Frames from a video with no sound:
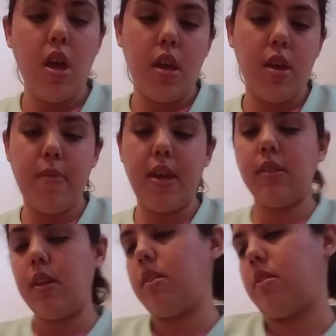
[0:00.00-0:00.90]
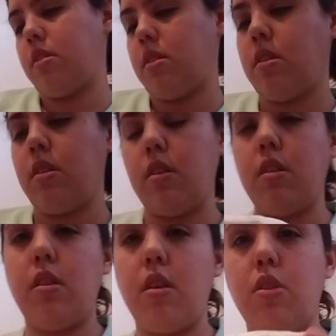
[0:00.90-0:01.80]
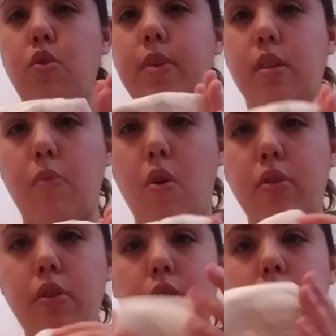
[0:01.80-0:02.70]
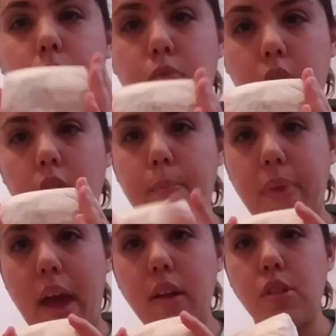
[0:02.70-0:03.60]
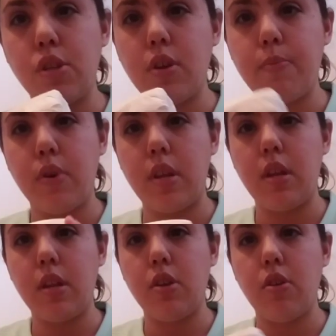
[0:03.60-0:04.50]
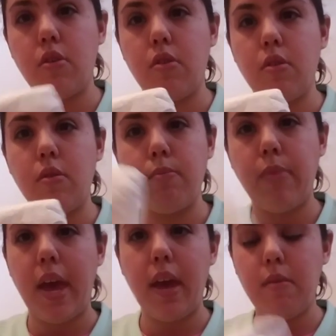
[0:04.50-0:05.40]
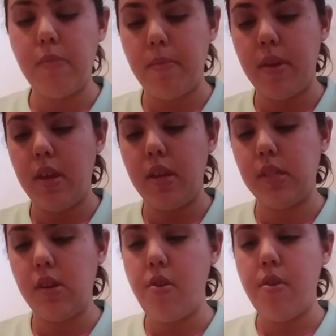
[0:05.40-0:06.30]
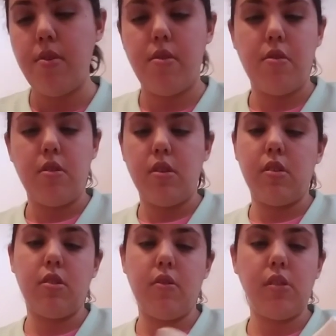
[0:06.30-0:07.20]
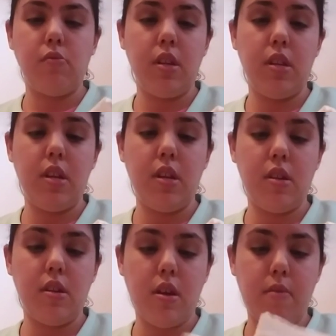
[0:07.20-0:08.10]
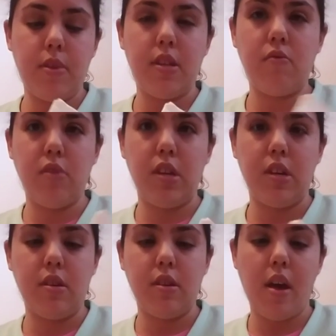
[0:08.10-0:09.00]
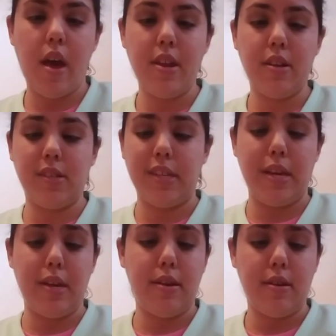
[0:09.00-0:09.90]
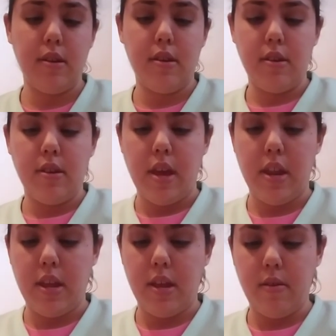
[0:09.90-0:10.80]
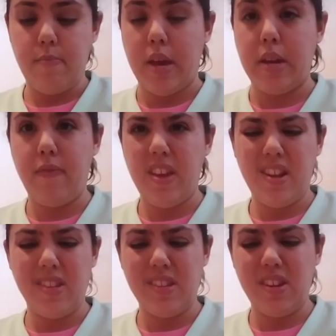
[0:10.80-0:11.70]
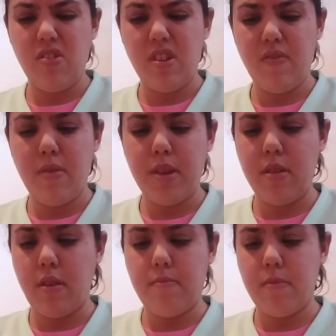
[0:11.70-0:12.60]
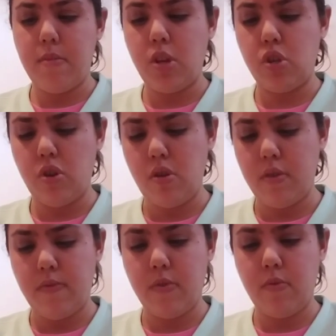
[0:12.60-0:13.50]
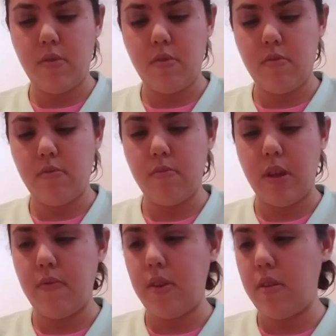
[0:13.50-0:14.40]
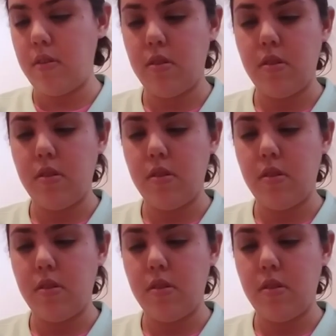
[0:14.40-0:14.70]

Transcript: It makes it a little bit smaller, more compact, so you could put it in your bag maybe easier. So it's really neat. Um, it didn't really, I didn't see any benefit necessarily from it. I'm not sure if it would benefit.